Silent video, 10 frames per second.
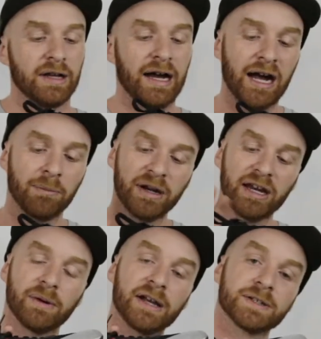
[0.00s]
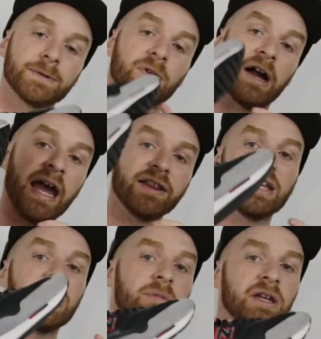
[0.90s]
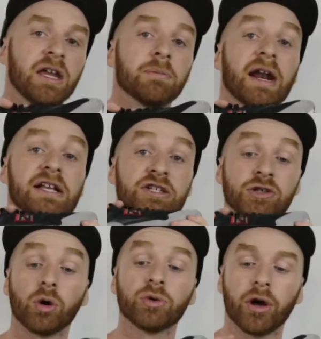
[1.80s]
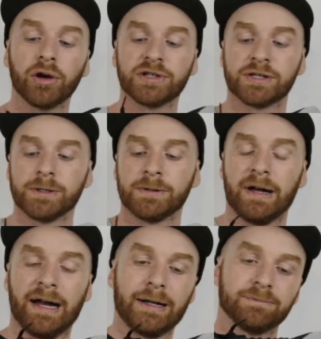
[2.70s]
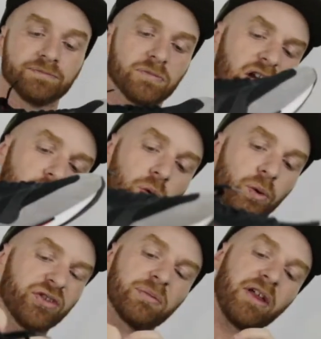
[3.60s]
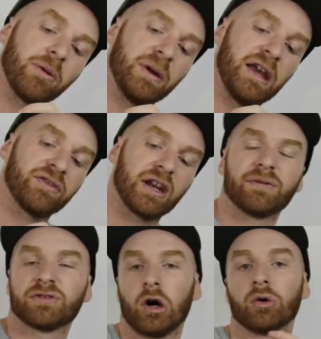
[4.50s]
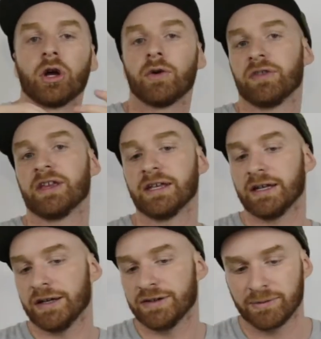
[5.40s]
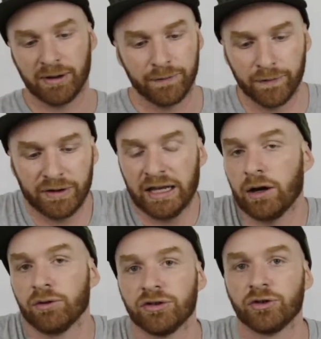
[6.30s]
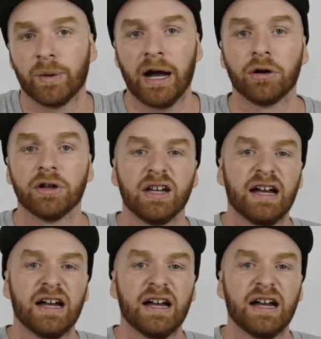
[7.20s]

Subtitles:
But anyways, I had the EBN, but I sold those along with some other pairs that I've sold over the years, some other 1500s as well.